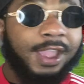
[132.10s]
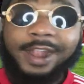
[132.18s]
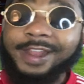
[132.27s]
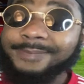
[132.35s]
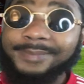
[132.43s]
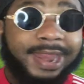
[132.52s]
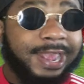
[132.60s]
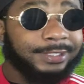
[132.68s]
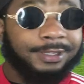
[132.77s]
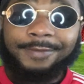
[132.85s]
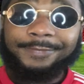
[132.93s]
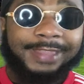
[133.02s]
early minutes
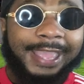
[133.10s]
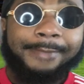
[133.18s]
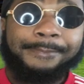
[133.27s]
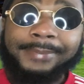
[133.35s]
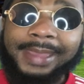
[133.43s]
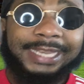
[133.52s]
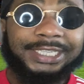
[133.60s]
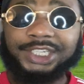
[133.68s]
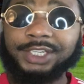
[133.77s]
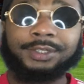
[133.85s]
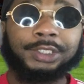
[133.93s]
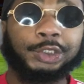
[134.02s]
of that
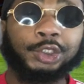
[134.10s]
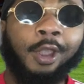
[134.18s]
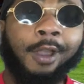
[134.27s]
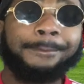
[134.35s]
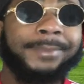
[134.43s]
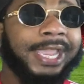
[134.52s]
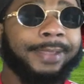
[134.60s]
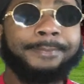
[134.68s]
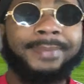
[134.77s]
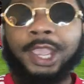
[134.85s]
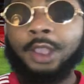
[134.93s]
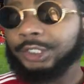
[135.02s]
match, Scott
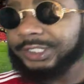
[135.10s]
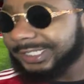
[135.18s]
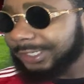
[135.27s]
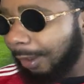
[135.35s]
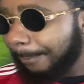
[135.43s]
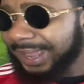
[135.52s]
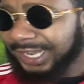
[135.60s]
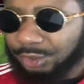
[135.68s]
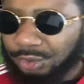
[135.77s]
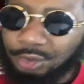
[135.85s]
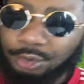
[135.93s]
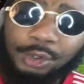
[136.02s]

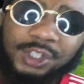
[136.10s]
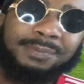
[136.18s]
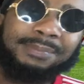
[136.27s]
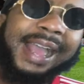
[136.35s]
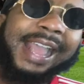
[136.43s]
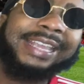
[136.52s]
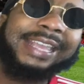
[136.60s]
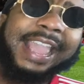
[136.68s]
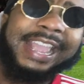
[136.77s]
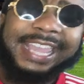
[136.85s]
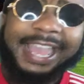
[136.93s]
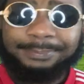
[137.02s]
McSauce, my guy,
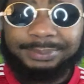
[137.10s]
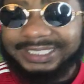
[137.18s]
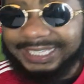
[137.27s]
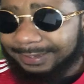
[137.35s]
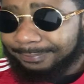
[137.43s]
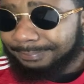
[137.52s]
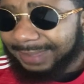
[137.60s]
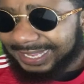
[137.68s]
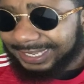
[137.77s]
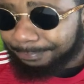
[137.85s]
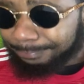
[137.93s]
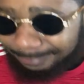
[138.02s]
Captain
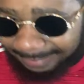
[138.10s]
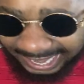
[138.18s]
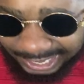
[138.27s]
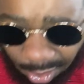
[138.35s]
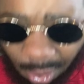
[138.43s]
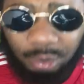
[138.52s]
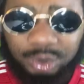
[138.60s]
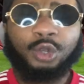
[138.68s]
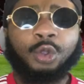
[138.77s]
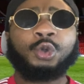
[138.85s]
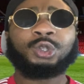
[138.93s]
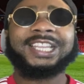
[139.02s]
McMayo,
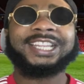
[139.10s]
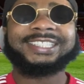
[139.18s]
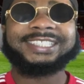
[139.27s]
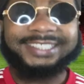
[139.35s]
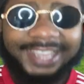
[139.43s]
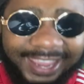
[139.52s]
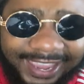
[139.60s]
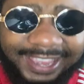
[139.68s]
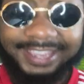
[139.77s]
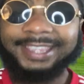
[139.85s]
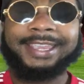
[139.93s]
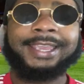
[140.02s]
scored
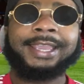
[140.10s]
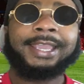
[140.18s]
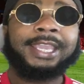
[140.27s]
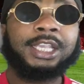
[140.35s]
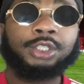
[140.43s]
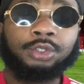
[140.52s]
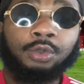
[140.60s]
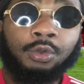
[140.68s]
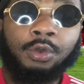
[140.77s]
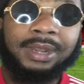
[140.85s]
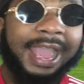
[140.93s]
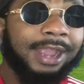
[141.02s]
today. He
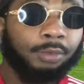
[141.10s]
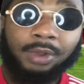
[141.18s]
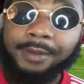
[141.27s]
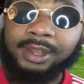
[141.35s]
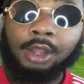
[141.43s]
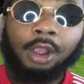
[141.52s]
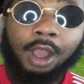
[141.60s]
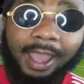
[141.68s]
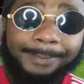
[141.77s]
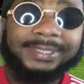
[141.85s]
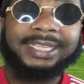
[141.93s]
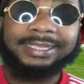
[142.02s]
scored at wearing the
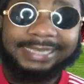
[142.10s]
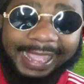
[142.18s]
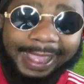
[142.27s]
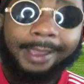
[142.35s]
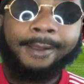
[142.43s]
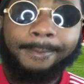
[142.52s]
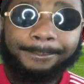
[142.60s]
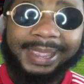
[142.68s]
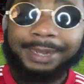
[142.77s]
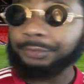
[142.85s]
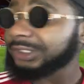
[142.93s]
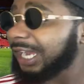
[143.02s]
captain
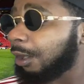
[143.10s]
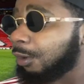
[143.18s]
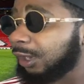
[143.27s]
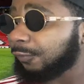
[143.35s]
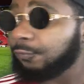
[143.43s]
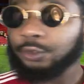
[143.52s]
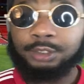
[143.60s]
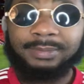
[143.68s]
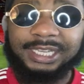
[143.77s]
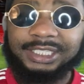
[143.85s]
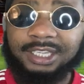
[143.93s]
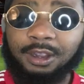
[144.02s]
armband, which I always thought to
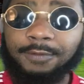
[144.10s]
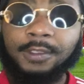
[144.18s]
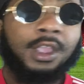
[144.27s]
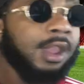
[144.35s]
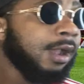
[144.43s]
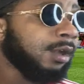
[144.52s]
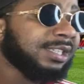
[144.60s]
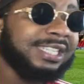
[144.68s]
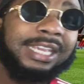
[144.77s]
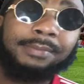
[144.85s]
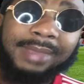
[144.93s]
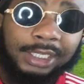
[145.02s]
myself,
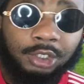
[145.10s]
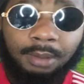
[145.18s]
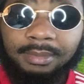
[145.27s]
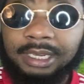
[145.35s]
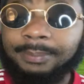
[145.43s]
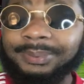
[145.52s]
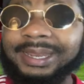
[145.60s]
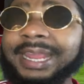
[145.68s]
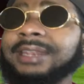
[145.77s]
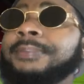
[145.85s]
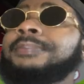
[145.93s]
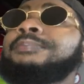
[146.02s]
seeing McTominay play
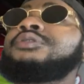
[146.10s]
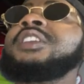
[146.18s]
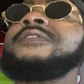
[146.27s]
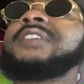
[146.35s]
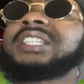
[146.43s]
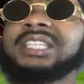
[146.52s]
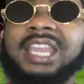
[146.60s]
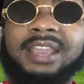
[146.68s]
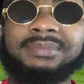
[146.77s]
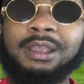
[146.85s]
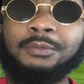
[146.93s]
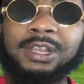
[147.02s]
in the previous
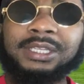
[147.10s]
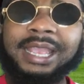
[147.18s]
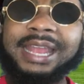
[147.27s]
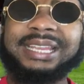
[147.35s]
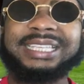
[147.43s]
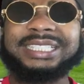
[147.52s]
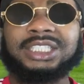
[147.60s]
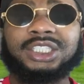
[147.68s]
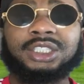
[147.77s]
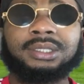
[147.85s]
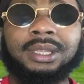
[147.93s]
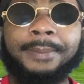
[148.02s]
games, and
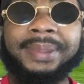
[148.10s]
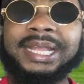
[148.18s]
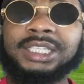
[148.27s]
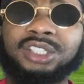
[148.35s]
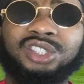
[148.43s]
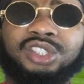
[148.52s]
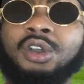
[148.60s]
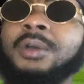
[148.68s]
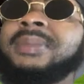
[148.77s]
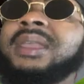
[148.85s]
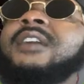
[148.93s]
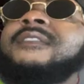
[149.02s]
his ability to show a
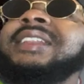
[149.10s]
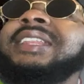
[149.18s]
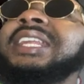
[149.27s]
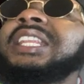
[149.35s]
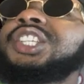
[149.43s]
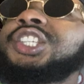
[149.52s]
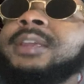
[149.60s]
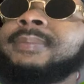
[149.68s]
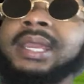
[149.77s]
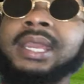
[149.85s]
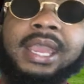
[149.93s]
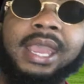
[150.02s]
bit of leadership
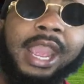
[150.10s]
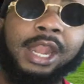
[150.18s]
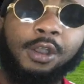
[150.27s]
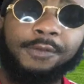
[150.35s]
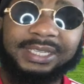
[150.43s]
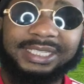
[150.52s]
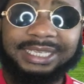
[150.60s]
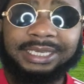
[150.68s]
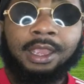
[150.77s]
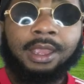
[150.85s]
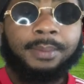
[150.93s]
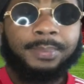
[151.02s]
and obviously
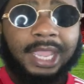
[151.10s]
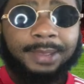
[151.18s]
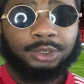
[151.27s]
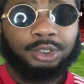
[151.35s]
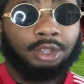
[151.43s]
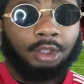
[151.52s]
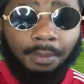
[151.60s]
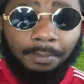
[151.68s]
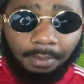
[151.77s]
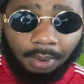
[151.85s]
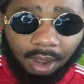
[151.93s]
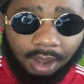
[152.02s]
be able to
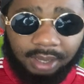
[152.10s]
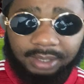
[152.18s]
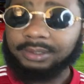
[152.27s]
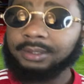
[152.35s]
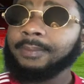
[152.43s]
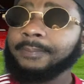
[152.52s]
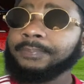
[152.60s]
command